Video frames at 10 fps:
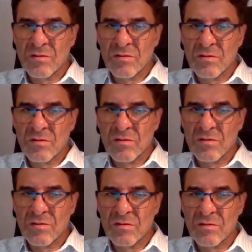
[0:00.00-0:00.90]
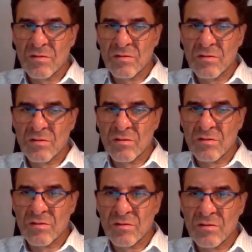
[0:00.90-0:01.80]

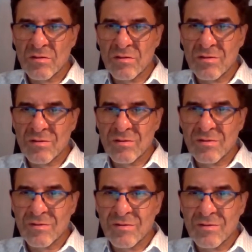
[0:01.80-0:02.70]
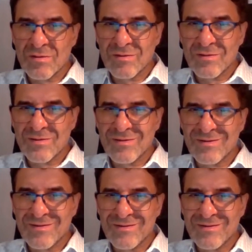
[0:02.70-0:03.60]

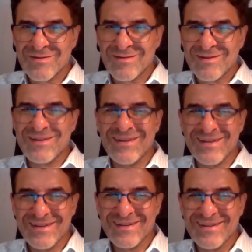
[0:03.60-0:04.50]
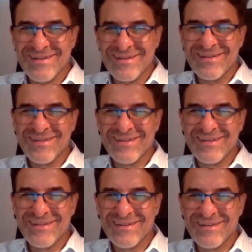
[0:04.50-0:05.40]

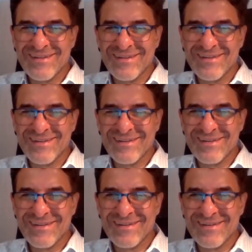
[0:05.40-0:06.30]
The person shown says nothing.